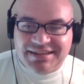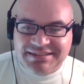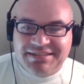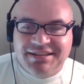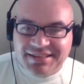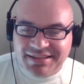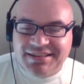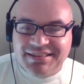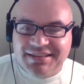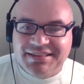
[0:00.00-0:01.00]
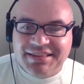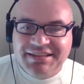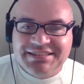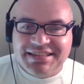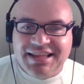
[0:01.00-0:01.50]
I saw the
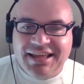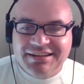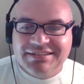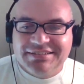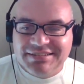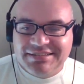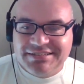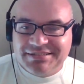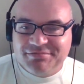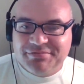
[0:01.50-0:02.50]
links to that. Yes.